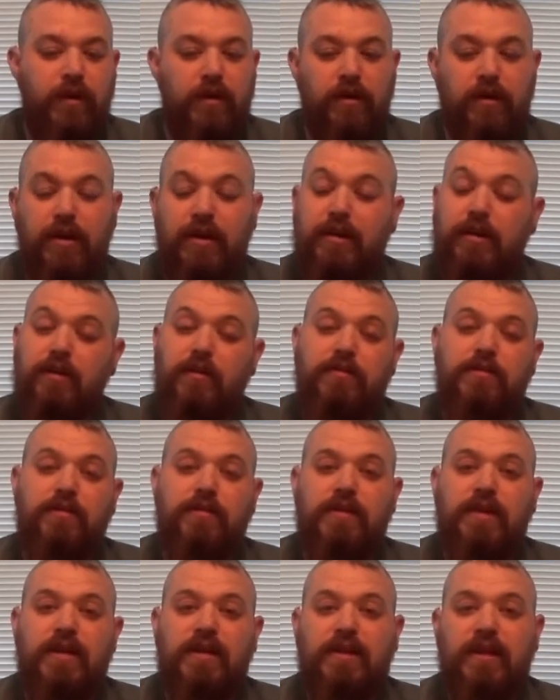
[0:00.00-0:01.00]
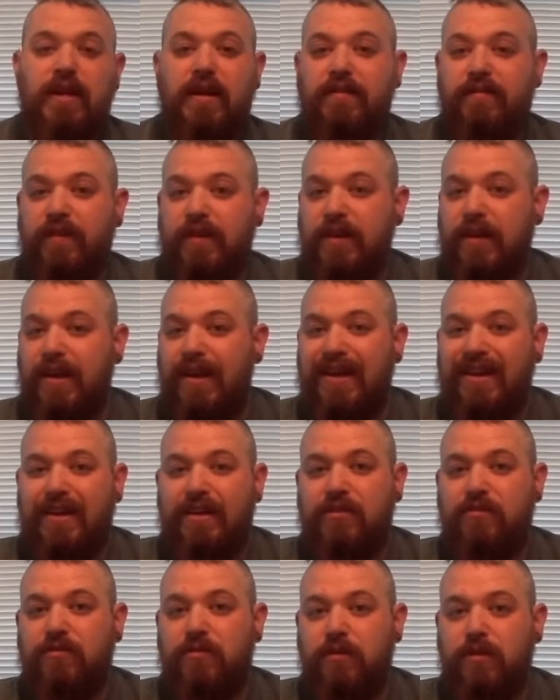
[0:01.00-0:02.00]
I can also take that if I need to add
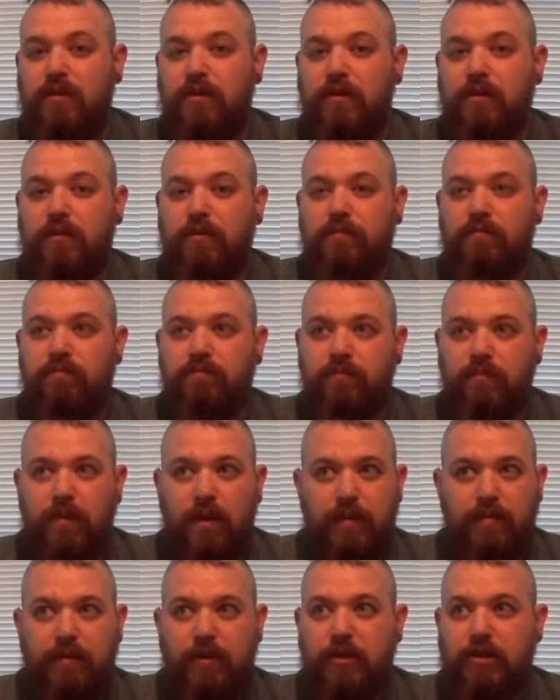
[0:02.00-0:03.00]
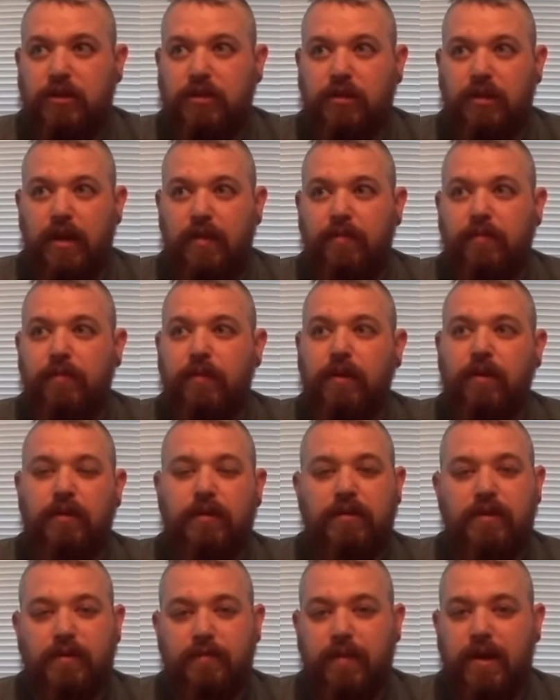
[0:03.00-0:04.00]
extra ammunition
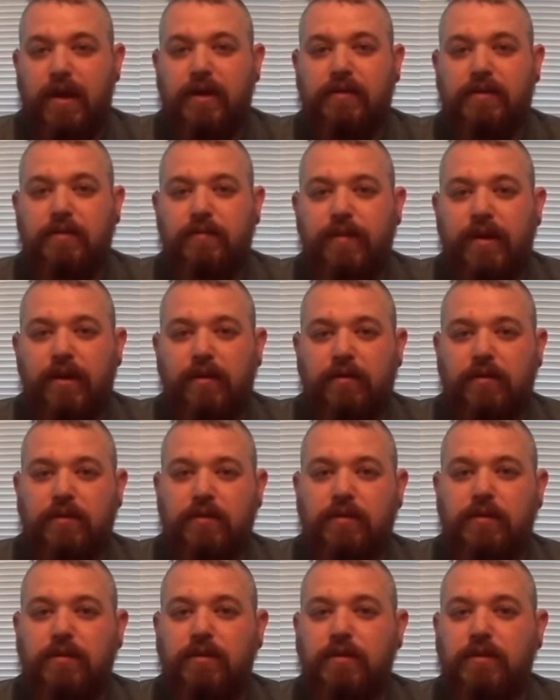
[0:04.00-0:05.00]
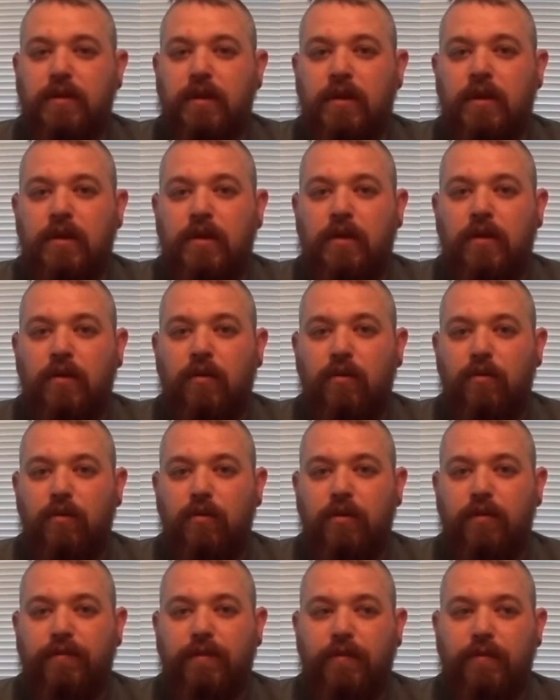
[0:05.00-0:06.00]
capabilities like magazine pouches,
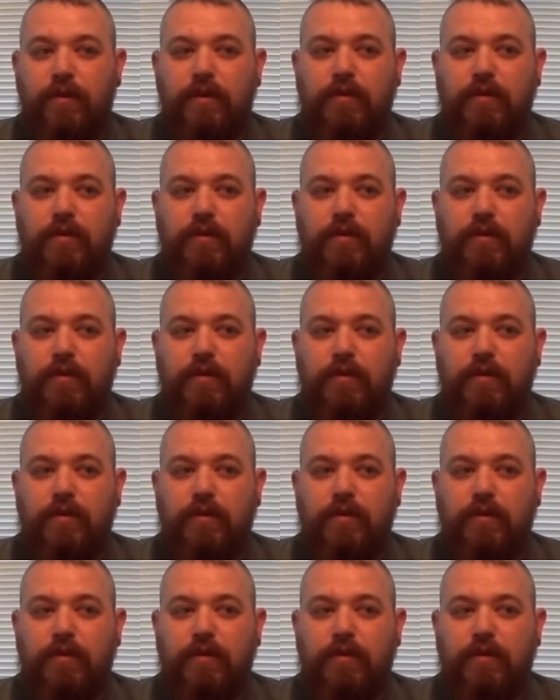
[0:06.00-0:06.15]
or if I want to